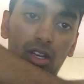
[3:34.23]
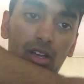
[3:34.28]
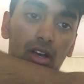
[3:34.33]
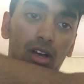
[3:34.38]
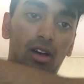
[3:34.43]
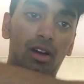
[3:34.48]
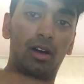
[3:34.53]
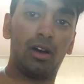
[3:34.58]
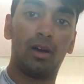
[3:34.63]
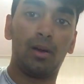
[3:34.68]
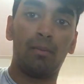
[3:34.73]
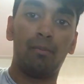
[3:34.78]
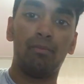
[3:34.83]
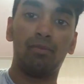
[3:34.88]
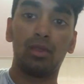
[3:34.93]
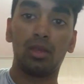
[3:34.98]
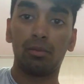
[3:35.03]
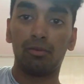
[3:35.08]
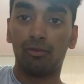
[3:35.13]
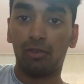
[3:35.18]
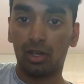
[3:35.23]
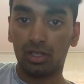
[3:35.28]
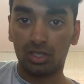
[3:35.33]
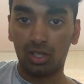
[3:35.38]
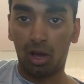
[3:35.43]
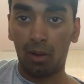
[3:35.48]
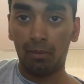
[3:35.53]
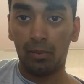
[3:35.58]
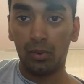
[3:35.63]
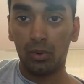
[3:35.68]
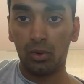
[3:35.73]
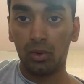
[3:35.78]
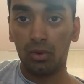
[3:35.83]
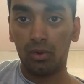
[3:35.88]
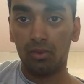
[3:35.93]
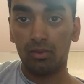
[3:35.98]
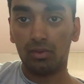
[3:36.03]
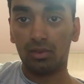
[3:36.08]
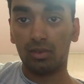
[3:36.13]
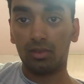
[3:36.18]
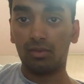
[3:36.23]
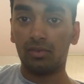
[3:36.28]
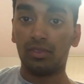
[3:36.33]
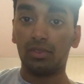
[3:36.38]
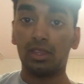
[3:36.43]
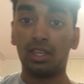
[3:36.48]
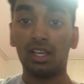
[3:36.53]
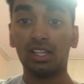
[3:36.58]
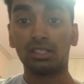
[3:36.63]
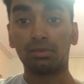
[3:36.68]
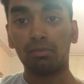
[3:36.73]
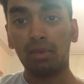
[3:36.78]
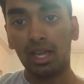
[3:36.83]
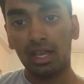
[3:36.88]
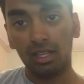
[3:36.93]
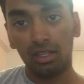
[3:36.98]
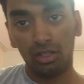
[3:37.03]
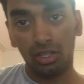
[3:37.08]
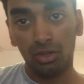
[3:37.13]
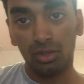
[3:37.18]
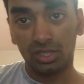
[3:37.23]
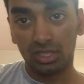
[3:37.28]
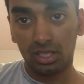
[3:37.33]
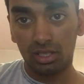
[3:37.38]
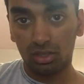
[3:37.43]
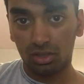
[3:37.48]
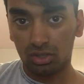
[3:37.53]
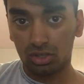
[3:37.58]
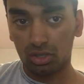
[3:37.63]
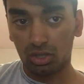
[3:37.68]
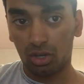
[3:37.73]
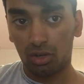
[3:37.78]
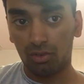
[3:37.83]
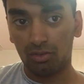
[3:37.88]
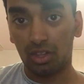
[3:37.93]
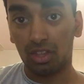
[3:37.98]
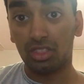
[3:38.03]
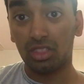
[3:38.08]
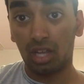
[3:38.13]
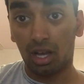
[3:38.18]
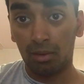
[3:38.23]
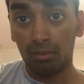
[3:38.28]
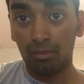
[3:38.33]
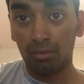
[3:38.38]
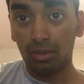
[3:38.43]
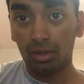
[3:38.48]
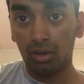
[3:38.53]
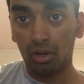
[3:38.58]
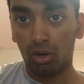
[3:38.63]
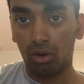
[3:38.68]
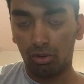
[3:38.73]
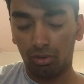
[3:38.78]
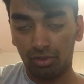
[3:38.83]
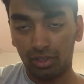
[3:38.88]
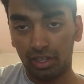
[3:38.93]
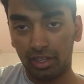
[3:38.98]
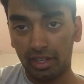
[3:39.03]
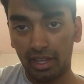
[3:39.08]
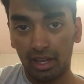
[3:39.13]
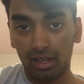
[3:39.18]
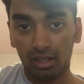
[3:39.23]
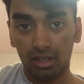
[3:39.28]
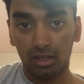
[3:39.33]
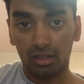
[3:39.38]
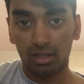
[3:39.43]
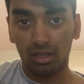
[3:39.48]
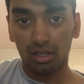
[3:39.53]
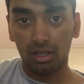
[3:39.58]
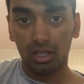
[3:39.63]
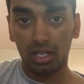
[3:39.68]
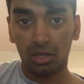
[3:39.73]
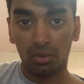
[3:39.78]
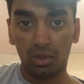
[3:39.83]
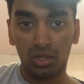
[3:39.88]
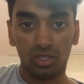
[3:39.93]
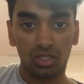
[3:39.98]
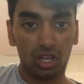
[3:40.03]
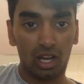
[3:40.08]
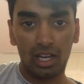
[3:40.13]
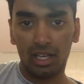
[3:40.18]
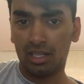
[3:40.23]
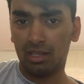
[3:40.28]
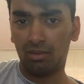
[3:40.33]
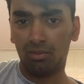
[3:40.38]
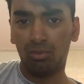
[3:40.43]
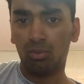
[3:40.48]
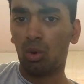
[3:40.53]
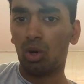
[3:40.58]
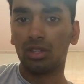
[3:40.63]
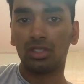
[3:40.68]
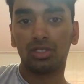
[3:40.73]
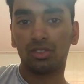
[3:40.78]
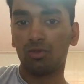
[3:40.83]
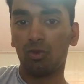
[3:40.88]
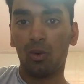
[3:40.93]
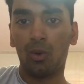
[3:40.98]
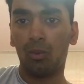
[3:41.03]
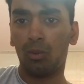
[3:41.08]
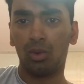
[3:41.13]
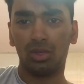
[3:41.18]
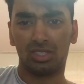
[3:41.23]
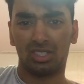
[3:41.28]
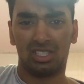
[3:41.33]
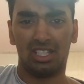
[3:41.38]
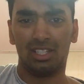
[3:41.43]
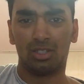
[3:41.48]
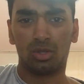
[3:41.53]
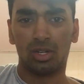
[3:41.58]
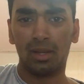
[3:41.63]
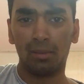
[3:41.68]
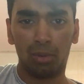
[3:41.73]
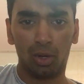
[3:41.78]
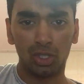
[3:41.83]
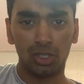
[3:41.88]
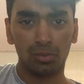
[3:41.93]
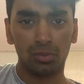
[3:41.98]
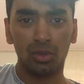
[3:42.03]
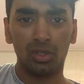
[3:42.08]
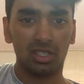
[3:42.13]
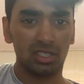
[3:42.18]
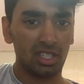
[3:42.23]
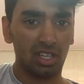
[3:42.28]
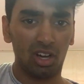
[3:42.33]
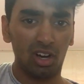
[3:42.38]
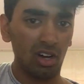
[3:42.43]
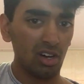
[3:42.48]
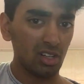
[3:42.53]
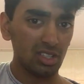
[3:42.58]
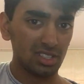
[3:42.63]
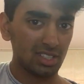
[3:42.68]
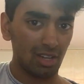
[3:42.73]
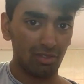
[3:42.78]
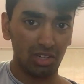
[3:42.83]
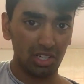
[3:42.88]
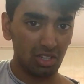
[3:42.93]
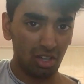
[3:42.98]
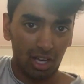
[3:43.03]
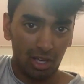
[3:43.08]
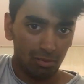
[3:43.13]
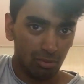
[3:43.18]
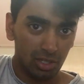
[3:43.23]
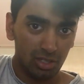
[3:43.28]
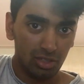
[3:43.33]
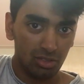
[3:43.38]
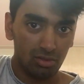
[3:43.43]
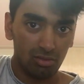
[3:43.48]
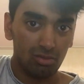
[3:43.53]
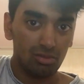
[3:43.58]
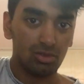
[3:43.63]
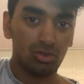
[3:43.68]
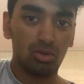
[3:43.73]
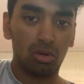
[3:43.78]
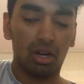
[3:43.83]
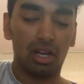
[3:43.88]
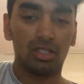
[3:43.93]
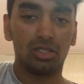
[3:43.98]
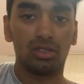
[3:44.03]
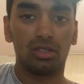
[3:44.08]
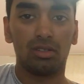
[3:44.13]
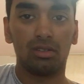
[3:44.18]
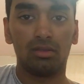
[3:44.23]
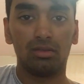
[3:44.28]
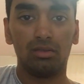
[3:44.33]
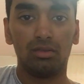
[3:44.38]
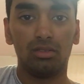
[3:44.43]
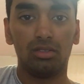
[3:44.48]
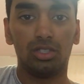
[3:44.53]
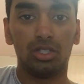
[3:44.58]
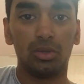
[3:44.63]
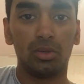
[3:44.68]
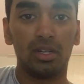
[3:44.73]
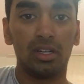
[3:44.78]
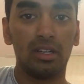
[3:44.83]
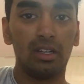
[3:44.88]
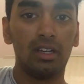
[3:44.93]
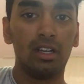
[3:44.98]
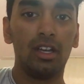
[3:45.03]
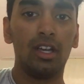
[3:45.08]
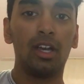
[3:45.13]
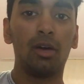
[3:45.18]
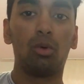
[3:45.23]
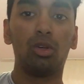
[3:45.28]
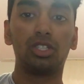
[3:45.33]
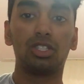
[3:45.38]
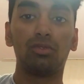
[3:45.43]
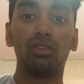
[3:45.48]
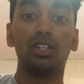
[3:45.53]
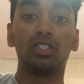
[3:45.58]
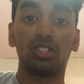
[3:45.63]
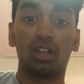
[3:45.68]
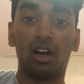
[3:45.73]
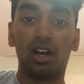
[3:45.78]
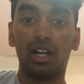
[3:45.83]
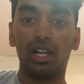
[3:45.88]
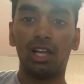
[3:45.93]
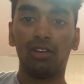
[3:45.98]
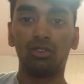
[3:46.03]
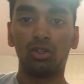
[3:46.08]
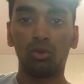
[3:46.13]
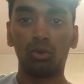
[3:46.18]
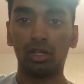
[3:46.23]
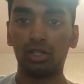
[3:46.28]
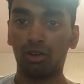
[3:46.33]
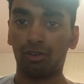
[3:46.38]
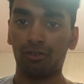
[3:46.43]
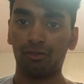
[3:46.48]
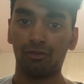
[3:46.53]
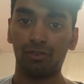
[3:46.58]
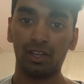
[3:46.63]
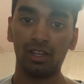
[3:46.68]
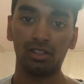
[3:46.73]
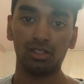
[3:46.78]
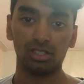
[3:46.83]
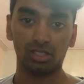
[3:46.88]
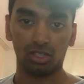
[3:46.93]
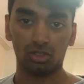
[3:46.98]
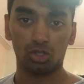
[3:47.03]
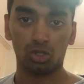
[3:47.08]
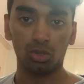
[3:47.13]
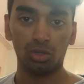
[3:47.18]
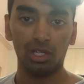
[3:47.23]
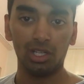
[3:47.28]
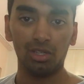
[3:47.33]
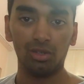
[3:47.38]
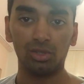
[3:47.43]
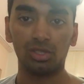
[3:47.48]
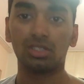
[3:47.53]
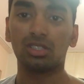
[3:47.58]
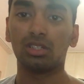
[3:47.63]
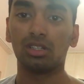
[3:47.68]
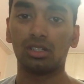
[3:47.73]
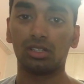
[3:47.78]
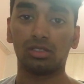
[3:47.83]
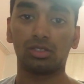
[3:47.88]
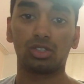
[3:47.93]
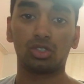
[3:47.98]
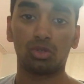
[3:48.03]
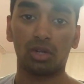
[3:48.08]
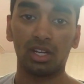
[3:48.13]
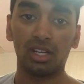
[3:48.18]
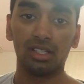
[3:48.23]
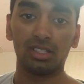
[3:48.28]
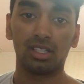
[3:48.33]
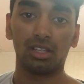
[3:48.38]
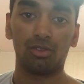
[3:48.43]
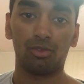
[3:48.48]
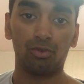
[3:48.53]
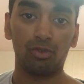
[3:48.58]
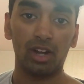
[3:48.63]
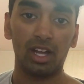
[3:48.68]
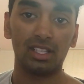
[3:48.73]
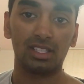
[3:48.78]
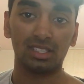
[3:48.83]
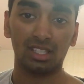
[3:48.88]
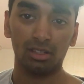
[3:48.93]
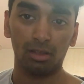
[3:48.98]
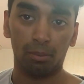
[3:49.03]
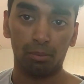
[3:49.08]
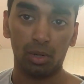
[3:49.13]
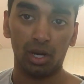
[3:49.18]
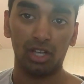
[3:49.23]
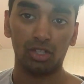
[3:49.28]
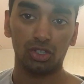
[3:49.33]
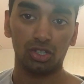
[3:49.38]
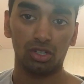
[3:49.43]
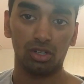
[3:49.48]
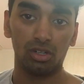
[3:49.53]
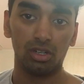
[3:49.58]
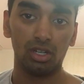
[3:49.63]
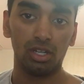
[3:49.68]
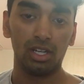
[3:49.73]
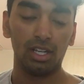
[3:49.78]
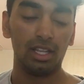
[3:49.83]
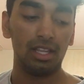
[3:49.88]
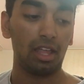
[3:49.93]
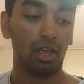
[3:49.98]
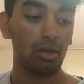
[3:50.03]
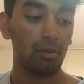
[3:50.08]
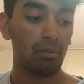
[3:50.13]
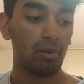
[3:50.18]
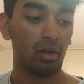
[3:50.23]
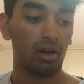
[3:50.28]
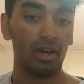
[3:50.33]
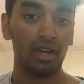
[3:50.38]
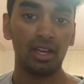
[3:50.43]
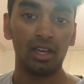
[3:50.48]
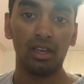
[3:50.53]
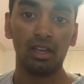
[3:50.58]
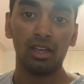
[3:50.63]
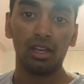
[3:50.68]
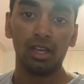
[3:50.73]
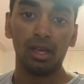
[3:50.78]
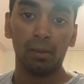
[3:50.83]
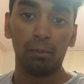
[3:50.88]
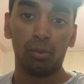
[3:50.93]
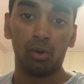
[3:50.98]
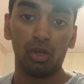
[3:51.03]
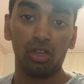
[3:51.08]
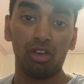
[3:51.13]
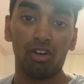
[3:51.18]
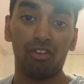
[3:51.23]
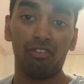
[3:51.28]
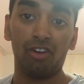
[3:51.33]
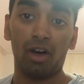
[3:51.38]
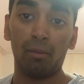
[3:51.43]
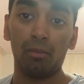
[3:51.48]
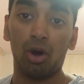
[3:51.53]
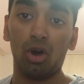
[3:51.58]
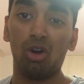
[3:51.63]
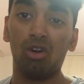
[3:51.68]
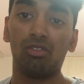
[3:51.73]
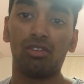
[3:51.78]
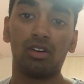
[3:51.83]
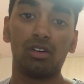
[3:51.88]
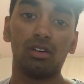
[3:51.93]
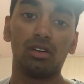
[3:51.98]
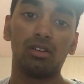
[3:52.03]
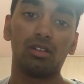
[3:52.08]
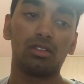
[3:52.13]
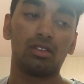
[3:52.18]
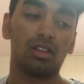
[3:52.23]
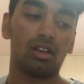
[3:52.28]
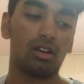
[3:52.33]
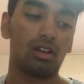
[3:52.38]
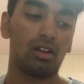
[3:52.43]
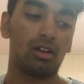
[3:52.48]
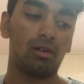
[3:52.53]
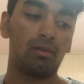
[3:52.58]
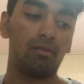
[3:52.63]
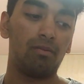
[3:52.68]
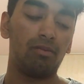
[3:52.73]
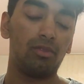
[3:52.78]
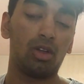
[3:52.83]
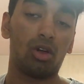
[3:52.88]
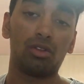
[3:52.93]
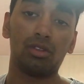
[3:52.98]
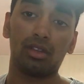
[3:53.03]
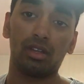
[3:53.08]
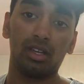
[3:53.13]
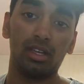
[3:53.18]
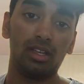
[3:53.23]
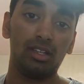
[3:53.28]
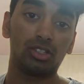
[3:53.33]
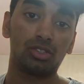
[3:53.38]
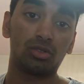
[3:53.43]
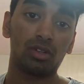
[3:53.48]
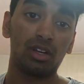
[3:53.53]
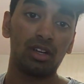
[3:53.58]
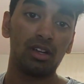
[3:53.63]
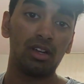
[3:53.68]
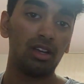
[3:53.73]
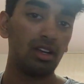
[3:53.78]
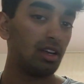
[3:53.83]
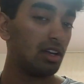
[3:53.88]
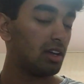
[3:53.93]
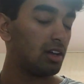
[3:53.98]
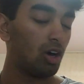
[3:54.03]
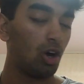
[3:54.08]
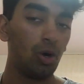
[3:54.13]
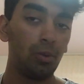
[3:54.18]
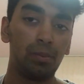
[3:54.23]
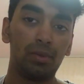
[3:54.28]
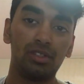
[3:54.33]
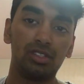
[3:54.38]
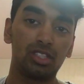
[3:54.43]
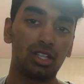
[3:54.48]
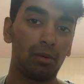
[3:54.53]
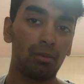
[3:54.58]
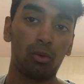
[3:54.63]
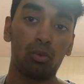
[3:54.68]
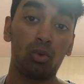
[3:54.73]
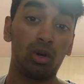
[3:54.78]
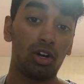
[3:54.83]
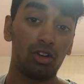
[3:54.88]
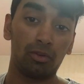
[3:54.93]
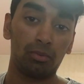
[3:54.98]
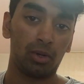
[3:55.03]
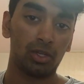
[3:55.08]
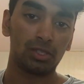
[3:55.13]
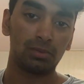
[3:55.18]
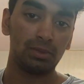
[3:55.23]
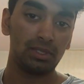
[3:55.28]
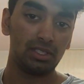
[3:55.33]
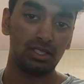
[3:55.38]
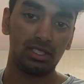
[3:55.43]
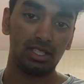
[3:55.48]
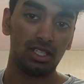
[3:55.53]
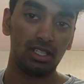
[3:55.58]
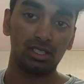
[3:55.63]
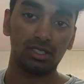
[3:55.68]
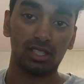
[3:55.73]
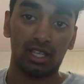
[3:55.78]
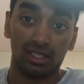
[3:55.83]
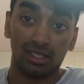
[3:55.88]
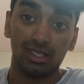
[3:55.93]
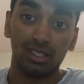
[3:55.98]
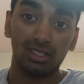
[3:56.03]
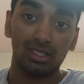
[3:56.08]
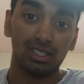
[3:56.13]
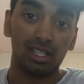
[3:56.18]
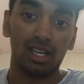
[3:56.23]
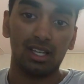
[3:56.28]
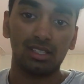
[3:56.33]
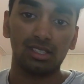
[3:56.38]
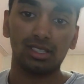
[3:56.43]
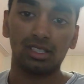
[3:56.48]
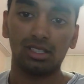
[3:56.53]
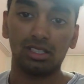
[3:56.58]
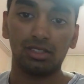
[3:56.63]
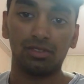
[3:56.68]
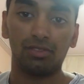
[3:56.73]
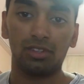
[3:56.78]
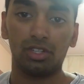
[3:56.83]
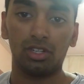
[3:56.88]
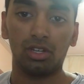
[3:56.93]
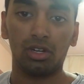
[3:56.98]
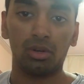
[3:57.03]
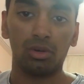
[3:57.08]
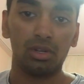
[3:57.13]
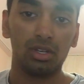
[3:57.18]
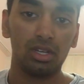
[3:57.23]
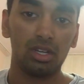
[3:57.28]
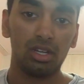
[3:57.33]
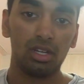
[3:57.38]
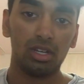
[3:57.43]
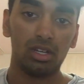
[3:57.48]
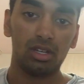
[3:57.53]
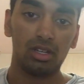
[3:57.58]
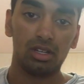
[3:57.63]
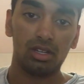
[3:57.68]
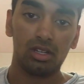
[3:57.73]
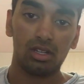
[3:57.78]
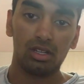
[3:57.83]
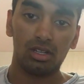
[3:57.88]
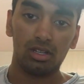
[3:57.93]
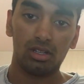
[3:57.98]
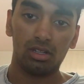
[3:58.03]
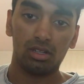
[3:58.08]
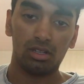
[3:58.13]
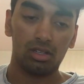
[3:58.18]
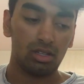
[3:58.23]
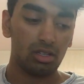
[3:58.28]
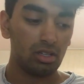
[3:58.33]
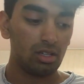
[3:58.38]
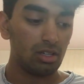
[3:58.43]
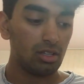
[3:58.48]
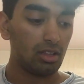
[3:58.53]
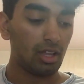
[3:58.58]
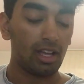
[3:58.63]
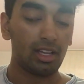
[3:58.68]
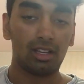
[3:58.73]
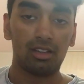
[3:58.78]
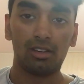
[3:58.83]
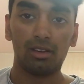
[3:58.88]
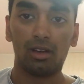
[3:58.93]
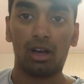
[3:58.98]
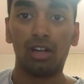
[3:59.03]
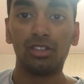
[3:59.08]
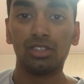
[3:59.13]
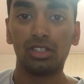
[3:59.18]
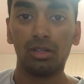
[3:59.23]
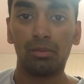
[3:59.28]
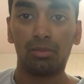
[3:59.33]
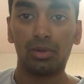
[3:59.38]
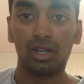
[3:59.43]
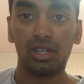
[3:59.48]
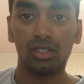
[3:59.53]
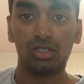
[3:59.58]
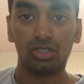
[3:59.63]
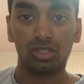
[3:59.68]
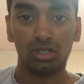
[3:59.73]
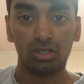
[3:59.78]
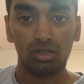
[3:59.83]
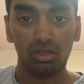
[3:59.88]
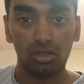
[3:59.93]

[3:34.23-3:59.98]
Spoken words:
For example, his main usage of the thumb over the neck, which I once thought was literally impossible because it hurts every time when you try to do it. Once you reach the high level, when your fingers are truly used to the strings and the frets and the pressure that you apply, putting your thumb over on the E string opens up a world of possibilities, as he says in his video. Like Under the Bridge.